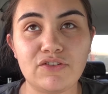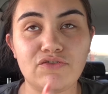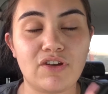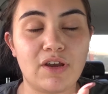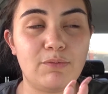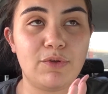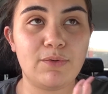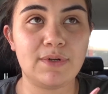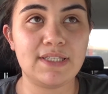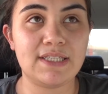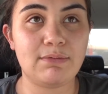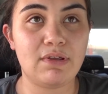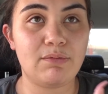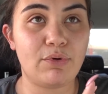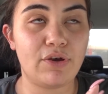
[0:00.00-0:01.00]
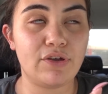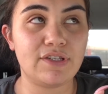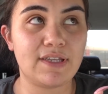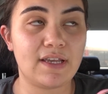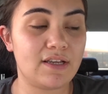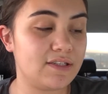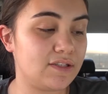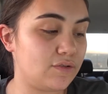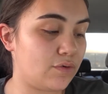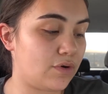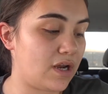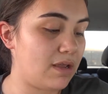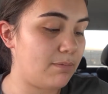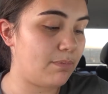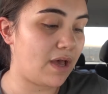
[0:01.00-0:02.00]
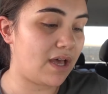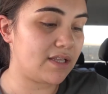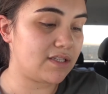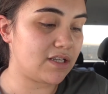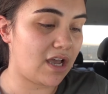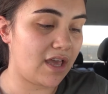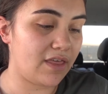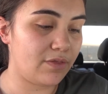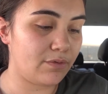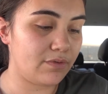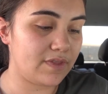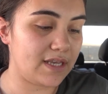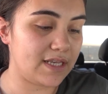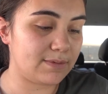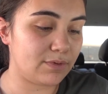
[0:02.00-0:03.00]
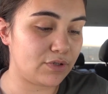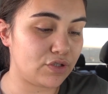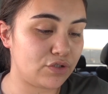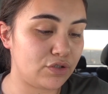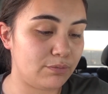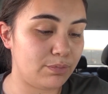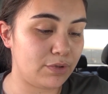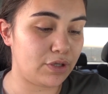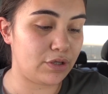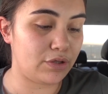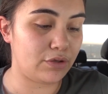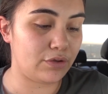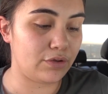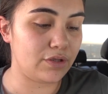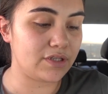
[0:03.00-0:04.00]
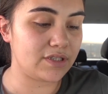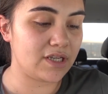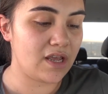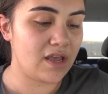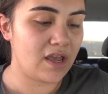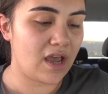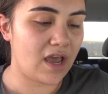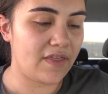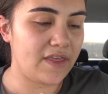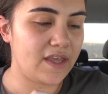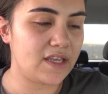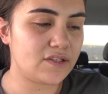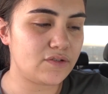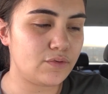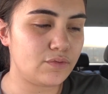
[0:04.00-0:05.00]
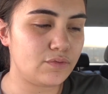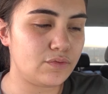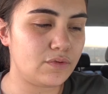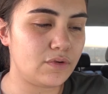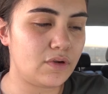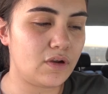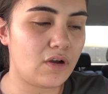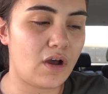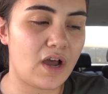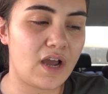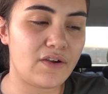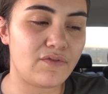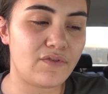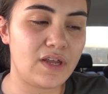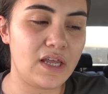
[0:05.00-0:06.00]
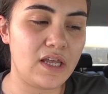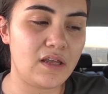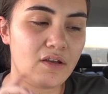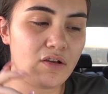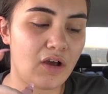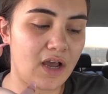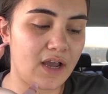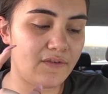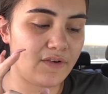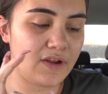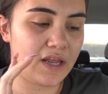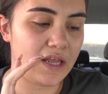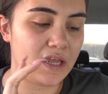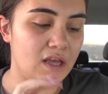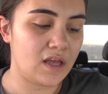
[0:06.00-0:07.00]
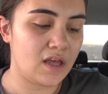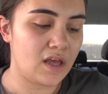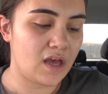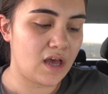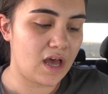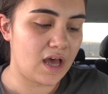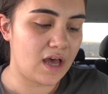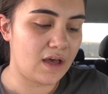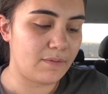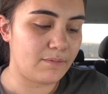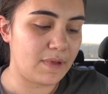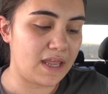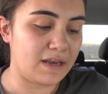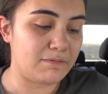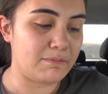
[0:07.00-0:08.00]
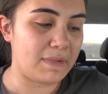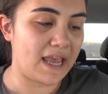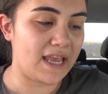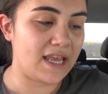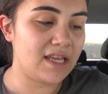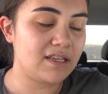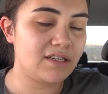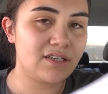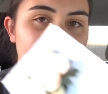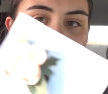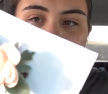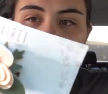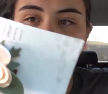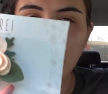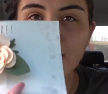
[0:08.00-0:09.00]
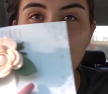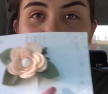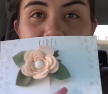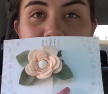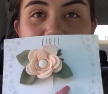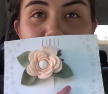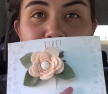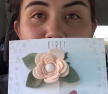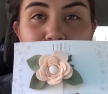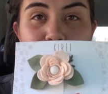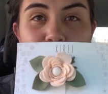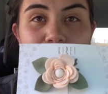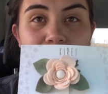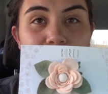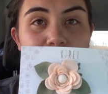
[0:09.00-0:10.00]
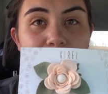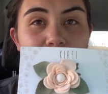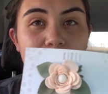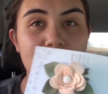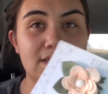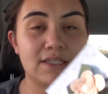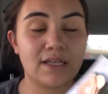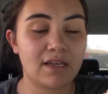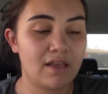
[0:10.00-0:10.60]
on Instagram, you would have seen me post like a story, but I thought these were super cute. I think it's called Kyrie, and Made. So there's these little clips